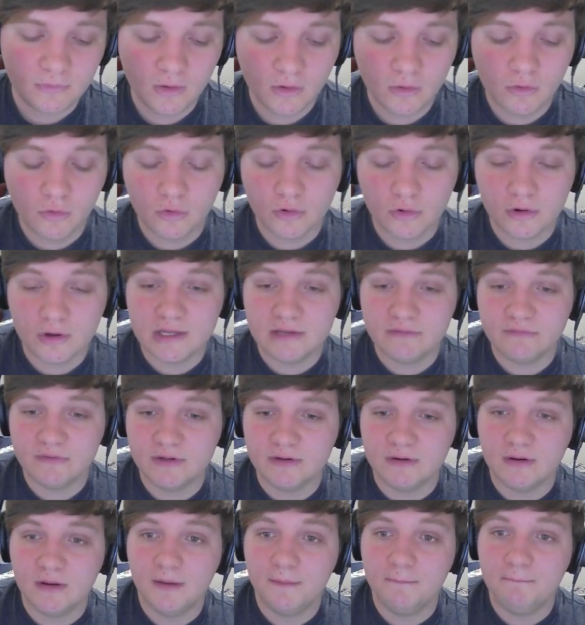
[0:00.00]
or
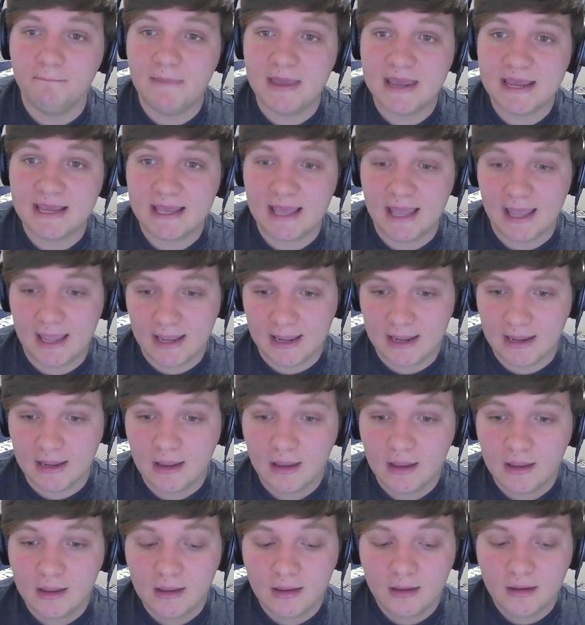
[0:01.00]
even make a
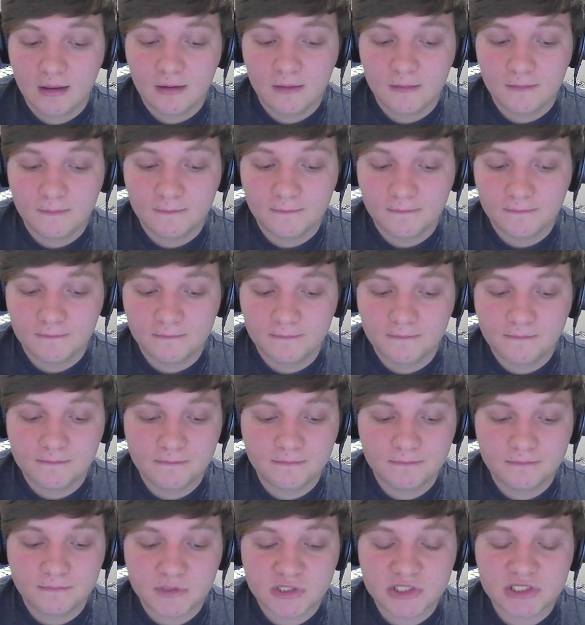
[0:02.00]

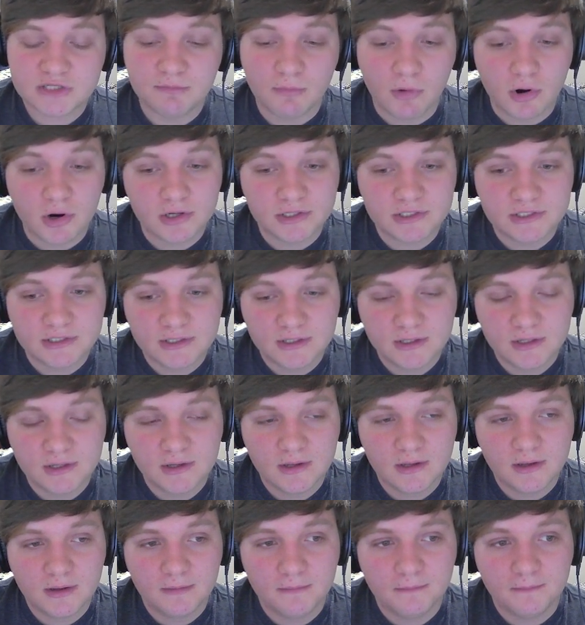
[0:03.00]
smart
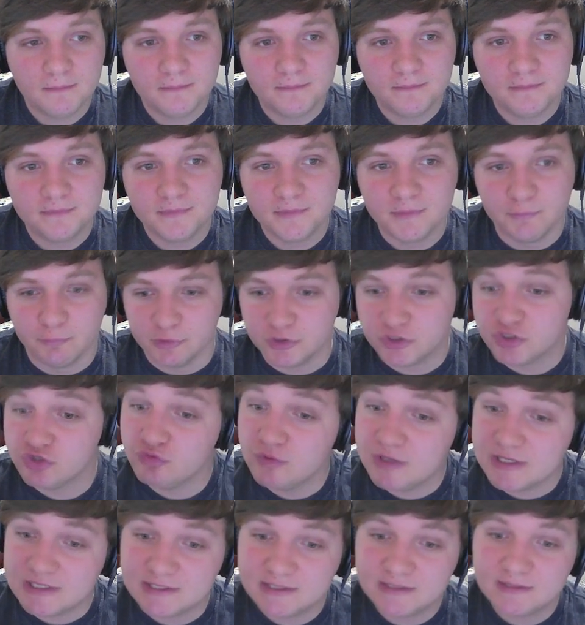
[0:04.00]

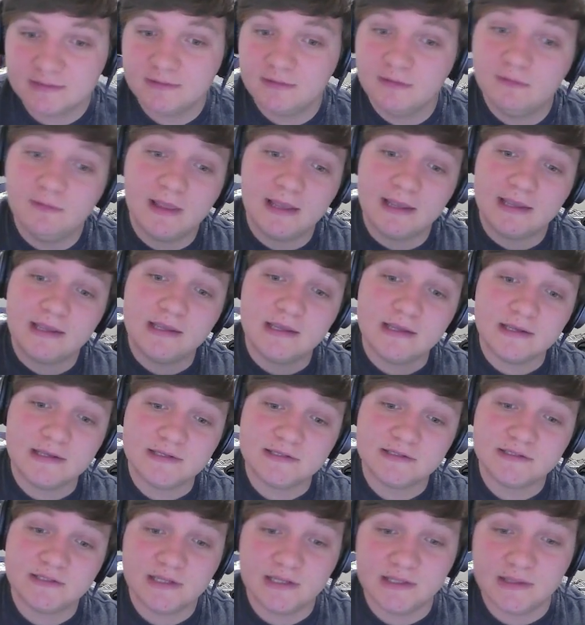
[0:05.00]
retreat like he
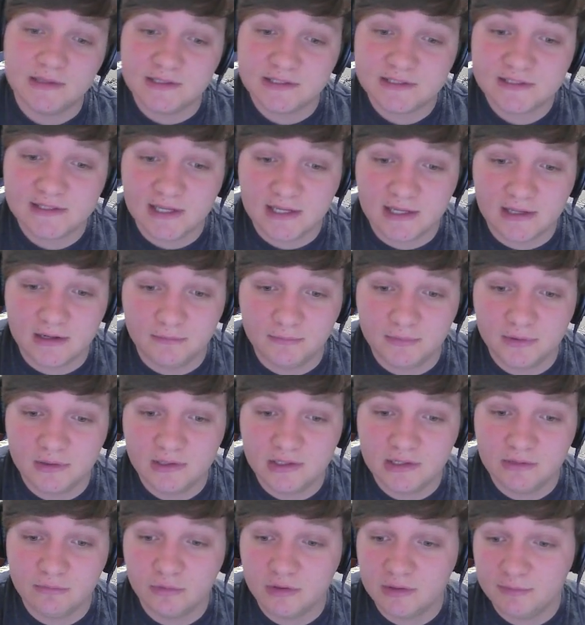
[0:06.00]
is in the second
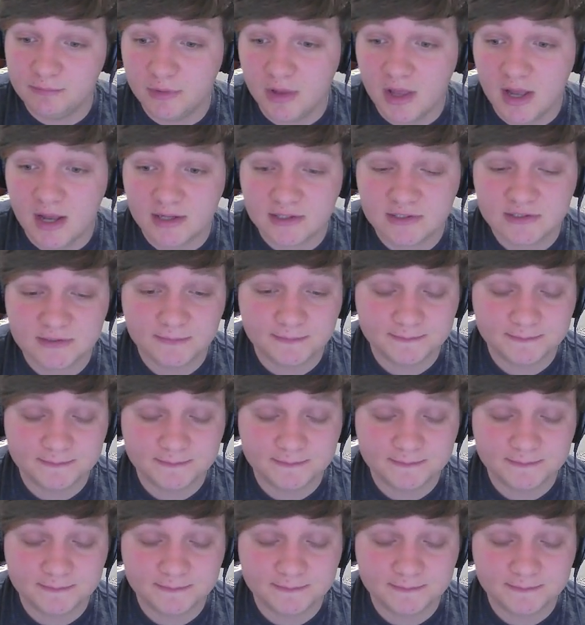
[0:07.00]
ability where he blocks,